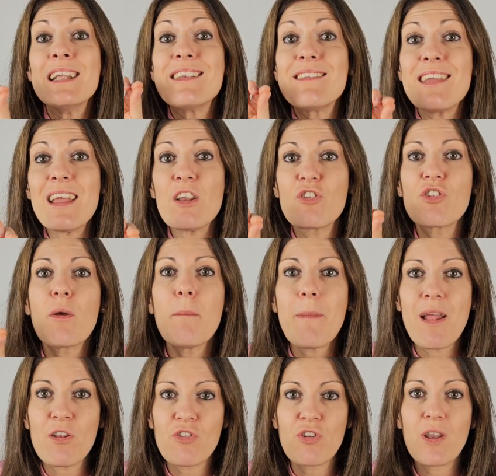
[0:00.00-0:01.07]
Ditch
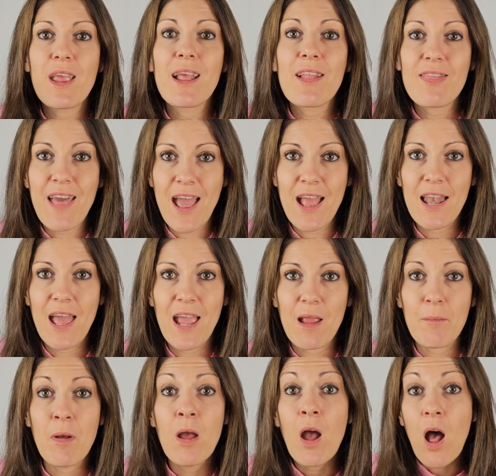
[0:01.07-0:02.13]
mentioning their name.